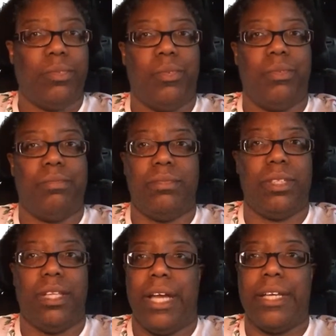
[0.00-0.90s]

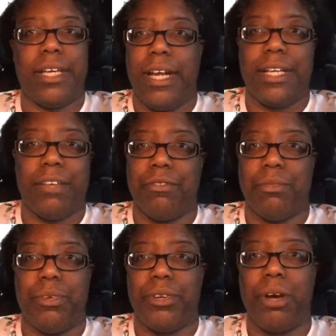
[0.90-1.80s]
Like, can I give
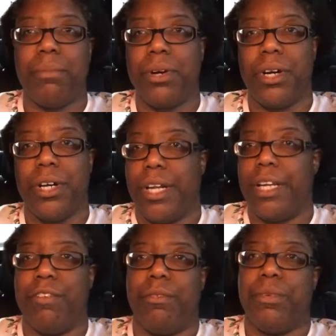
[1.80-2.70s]
them your number? Can I
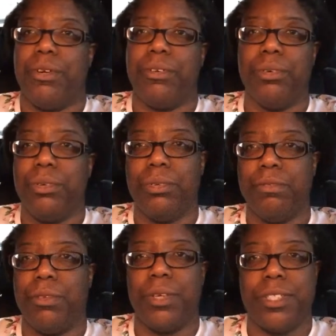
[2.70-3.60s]
give them your Google
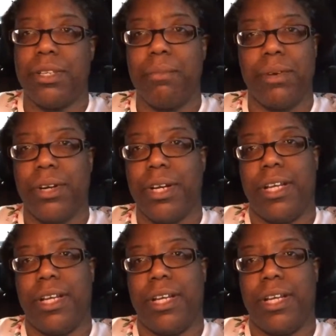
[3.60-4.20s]
Voice number?